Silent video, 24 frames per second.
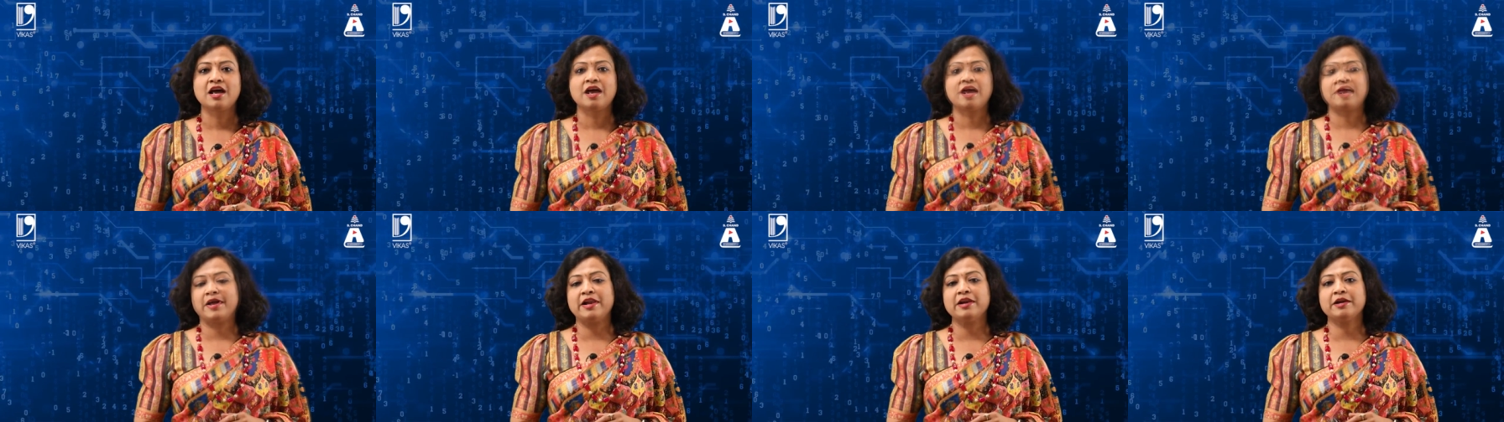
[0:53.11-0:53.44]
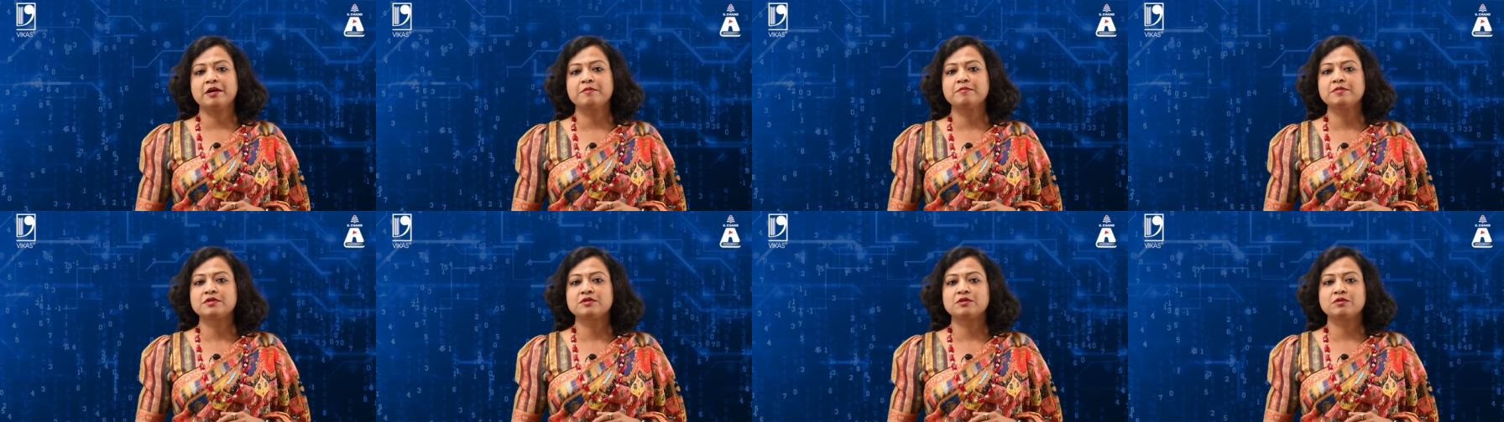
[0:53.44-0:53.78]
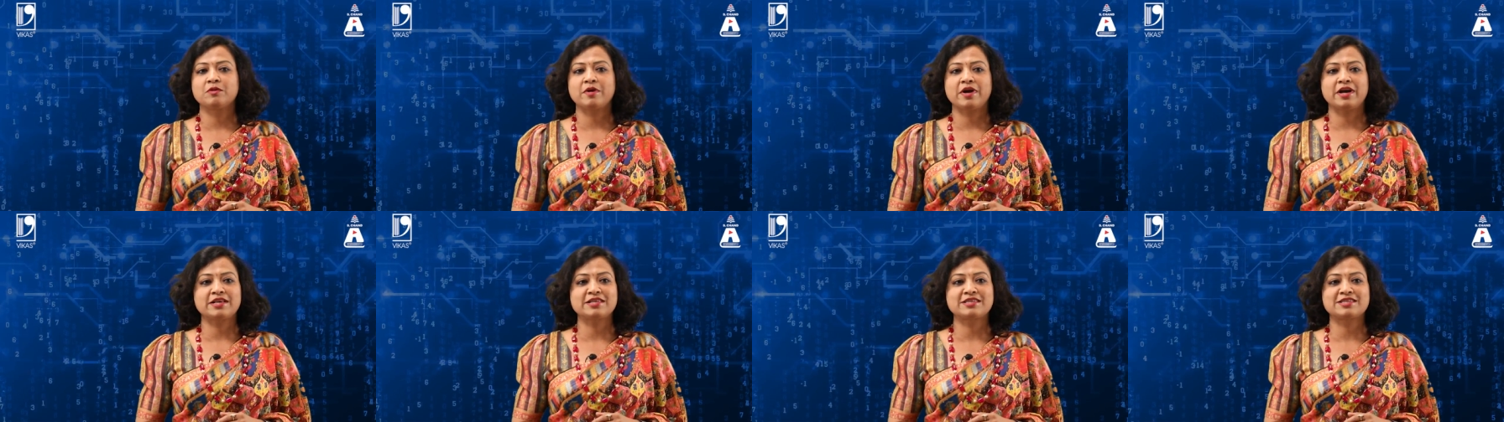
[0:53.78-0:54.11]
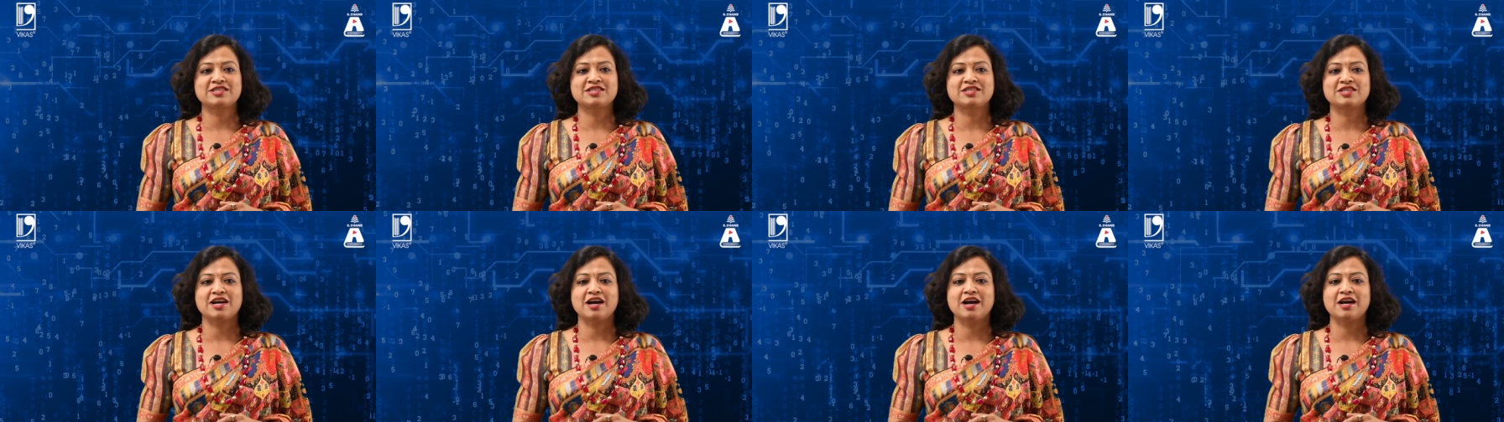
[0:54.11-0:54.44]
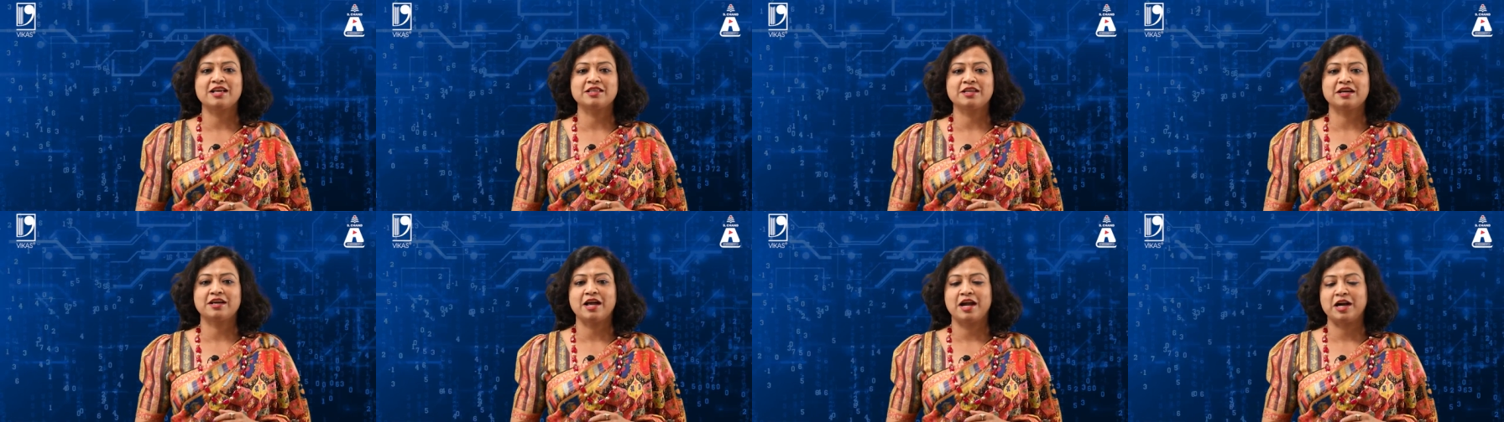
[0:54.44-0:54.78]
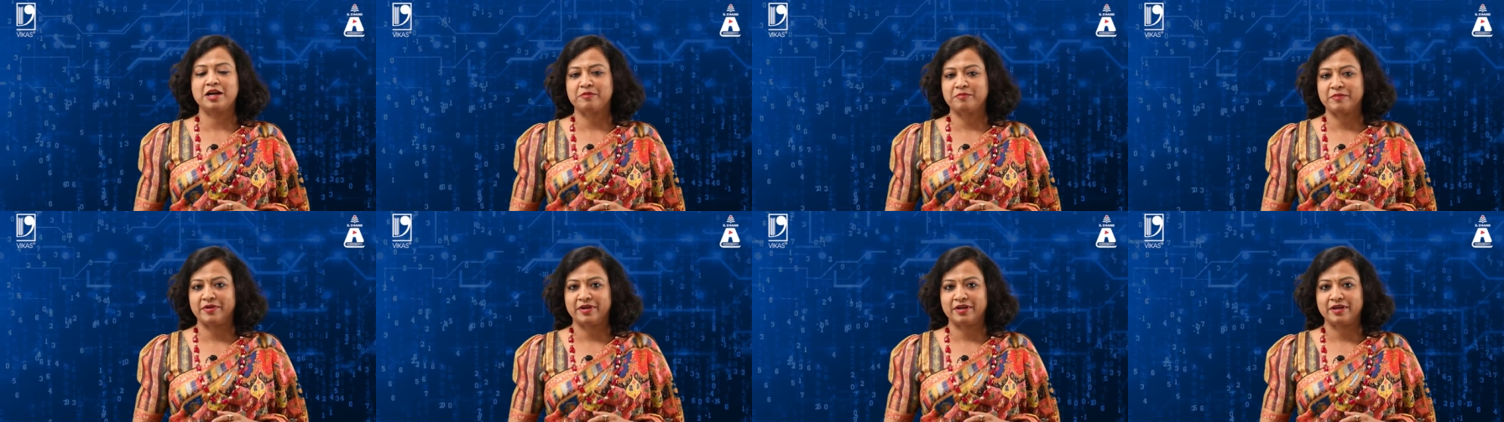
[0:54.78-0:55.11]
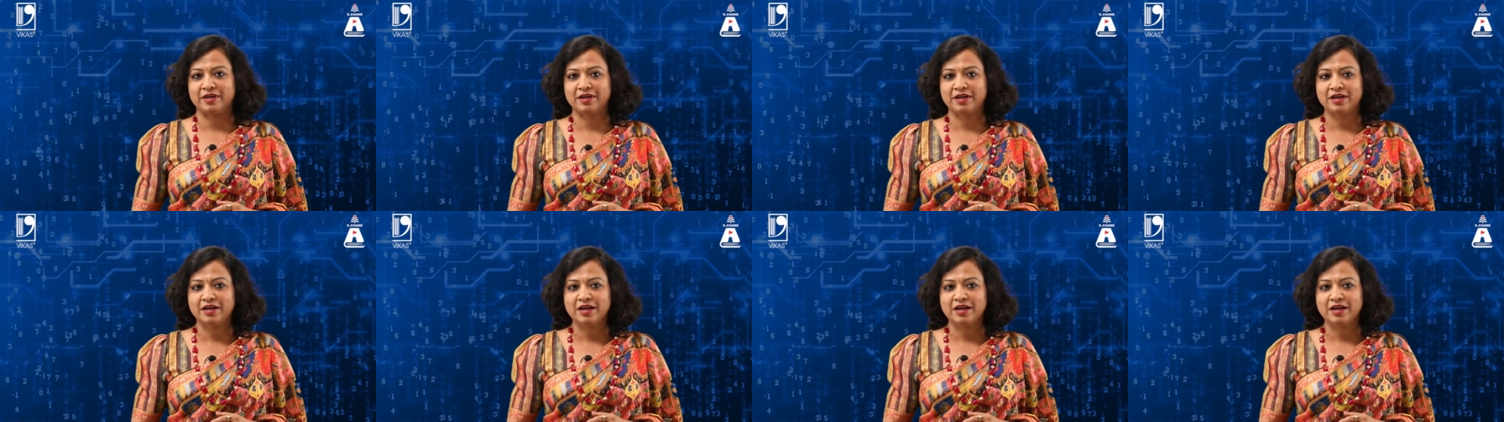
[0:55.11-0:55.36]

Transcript: Welcome to S. Chand Academy.